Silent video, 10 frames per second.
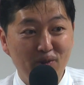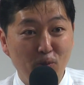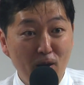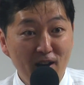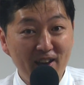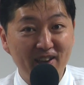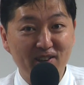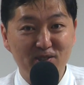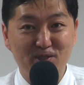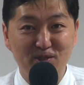Why?
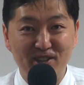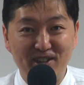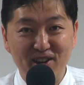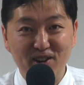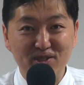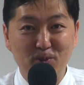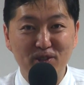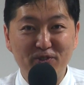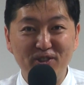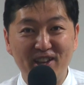Because to declare his
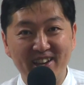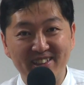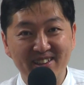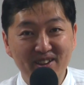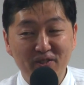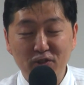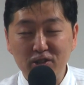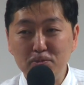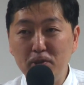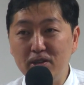wonderful light.
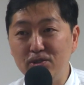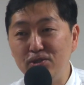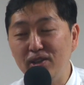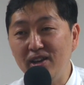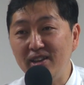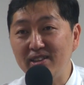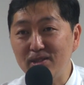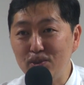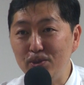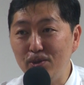1 Peter 2:9,
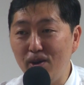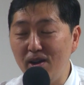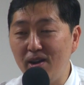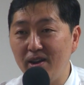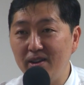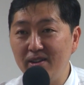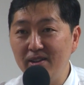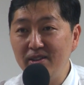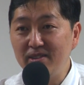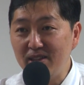that's who you are.
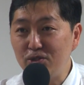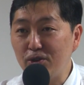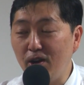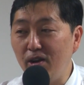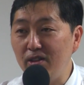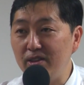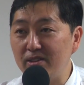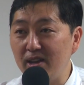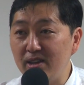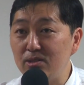That's your
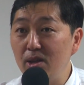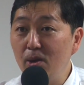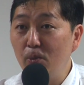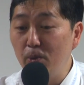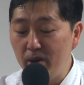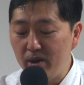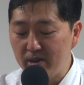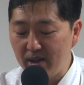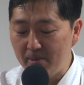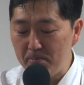calling. That's where
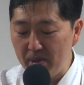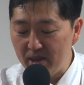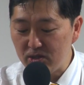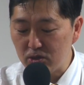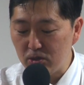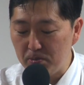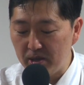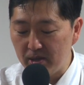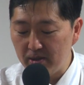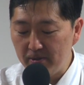God made you to be.